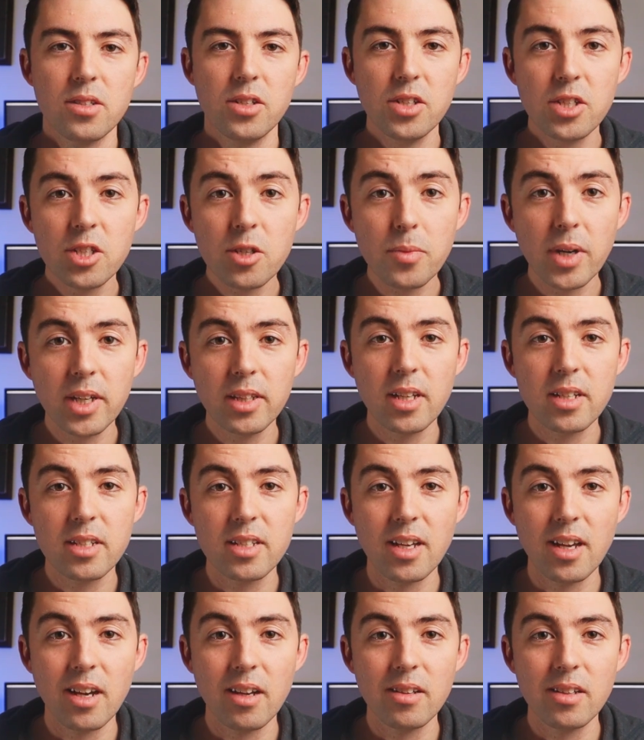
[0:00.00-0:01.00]
So just to break that
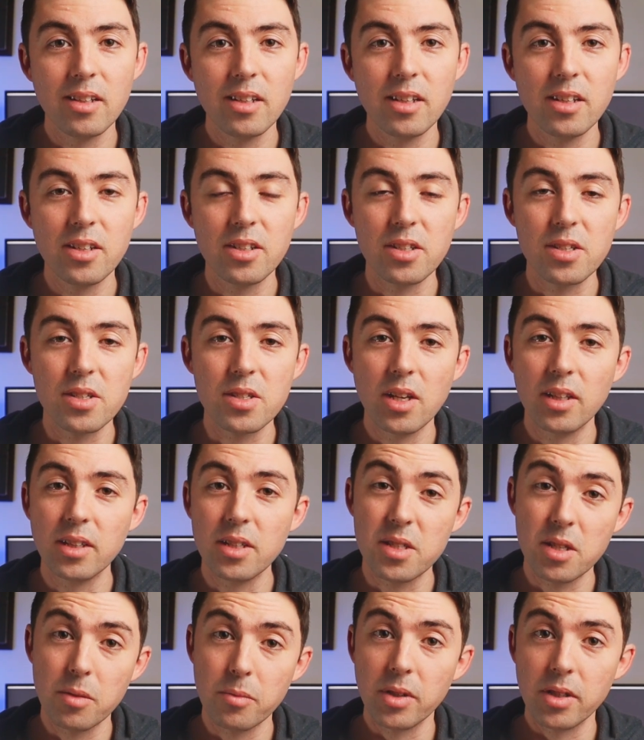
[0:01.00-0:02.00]
down into
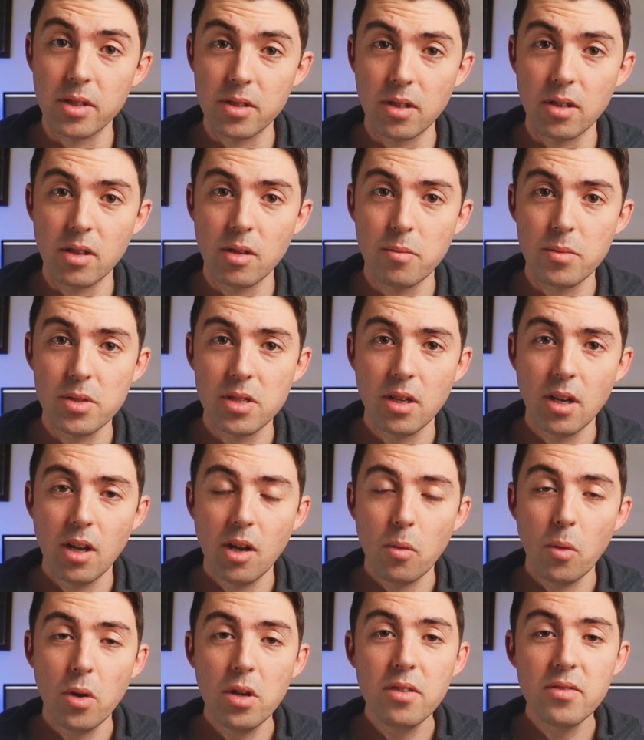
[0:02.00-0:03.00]
slightly simpler terms,
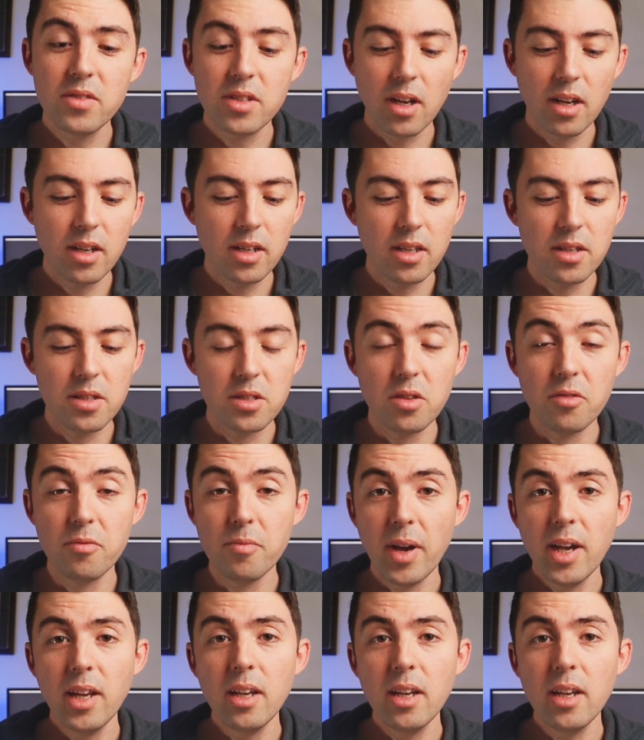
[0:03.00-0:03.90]
what you've done is you've